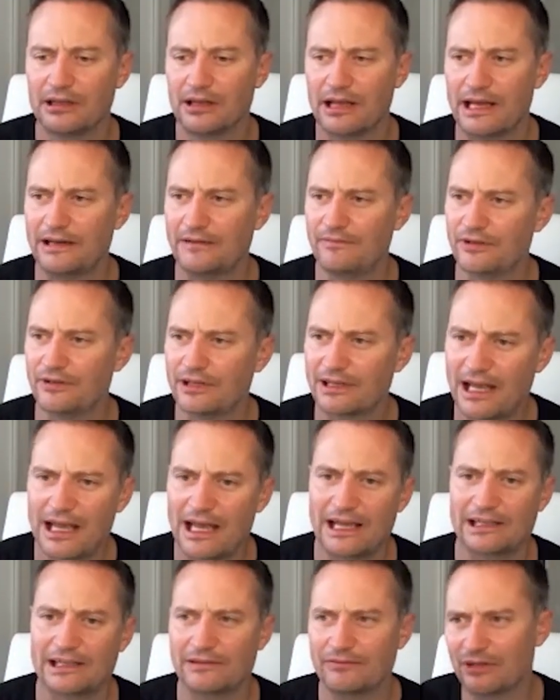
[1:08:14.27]
And if you
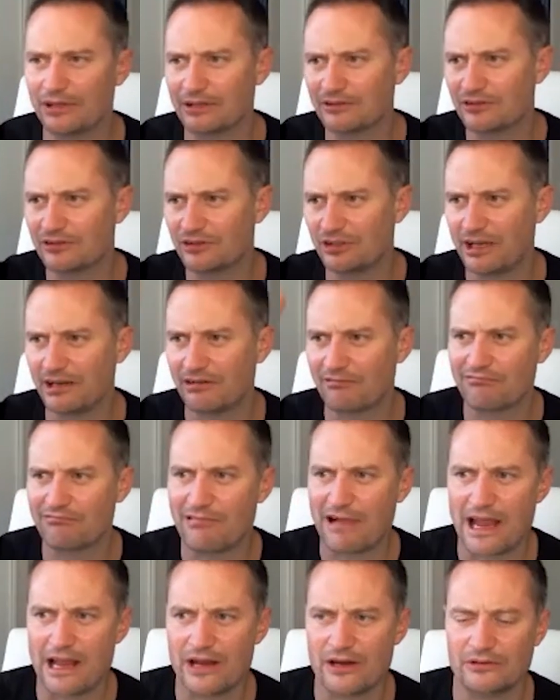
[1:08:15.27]
can see a
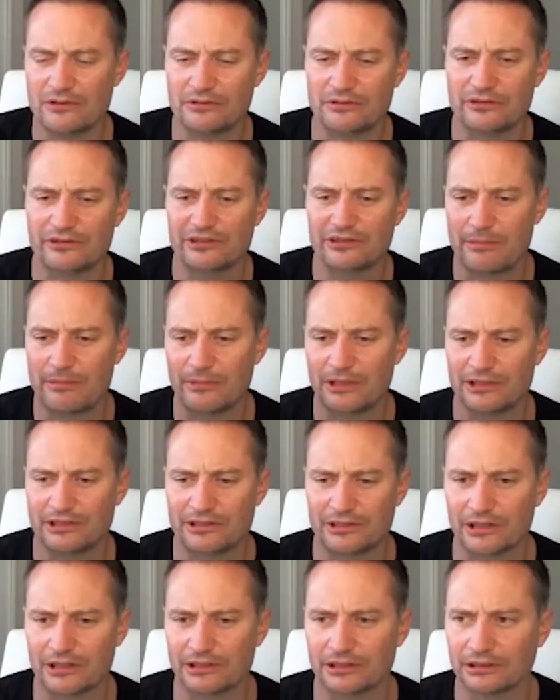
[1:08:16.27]
round
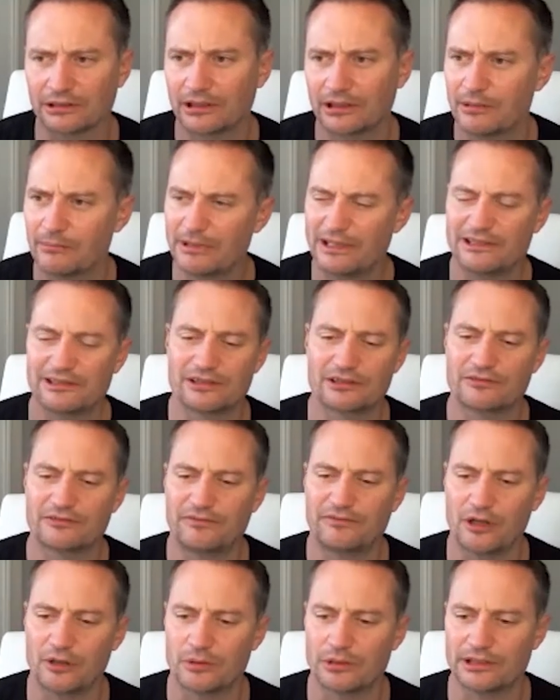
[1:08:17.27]
semicircle, it means there's
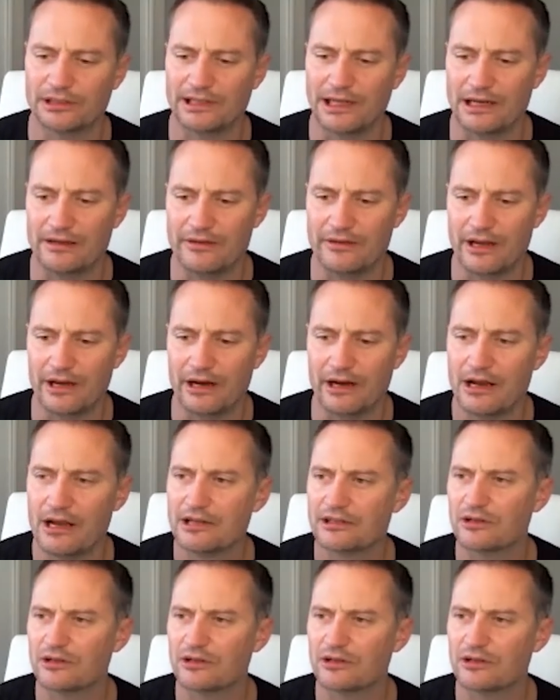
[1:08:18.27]
fluid down there.